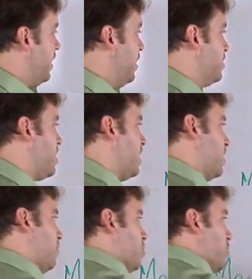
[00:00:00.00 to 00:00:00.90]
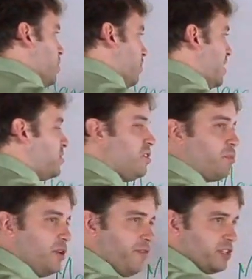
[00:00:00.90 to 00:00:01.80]
is give you basically the
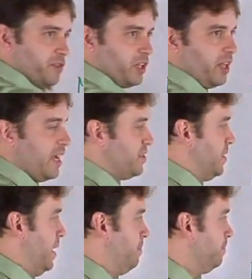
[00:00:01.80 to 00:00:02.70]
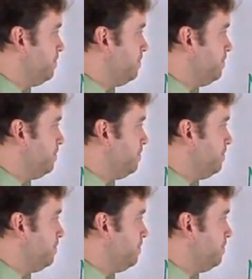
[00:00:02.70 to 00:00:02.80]
prefix for the class name.